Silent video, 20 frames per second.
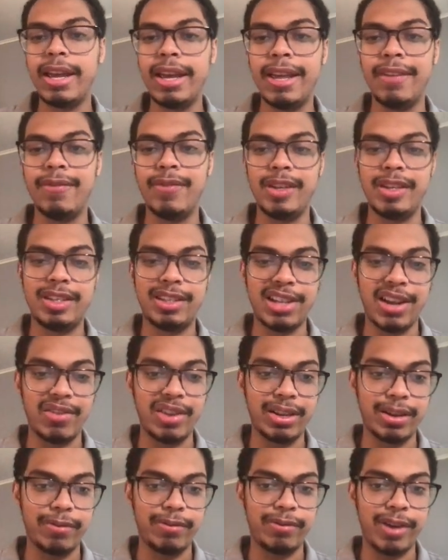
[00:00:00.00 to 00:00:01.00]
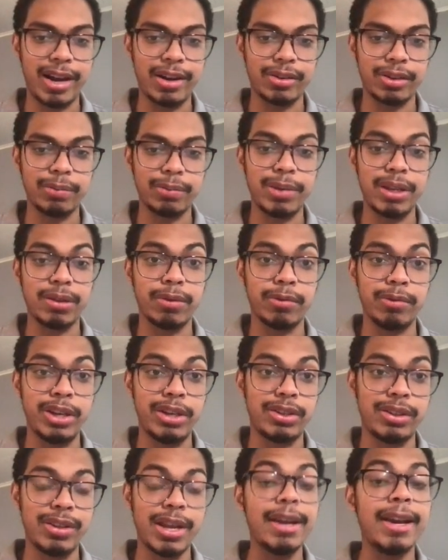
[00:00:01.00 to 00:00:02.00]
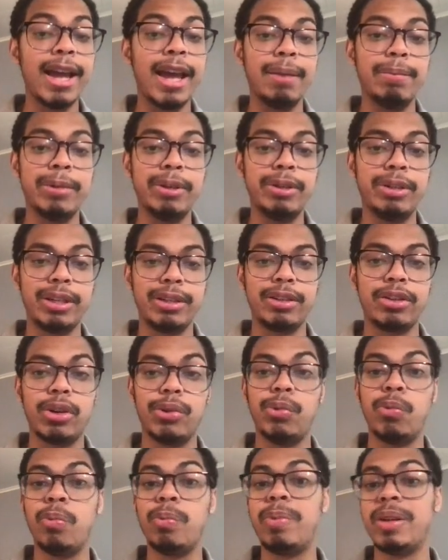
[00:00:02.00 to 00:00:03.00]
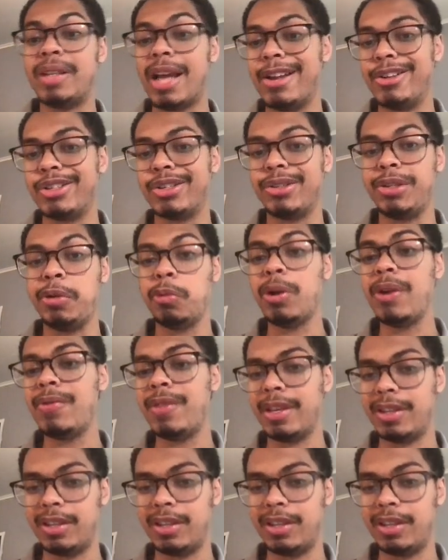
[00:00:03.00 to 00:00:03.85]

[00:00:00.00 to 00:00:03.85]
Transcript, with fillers: in the Stanley Cup Finals and be the reason that Edmonton could potentially win this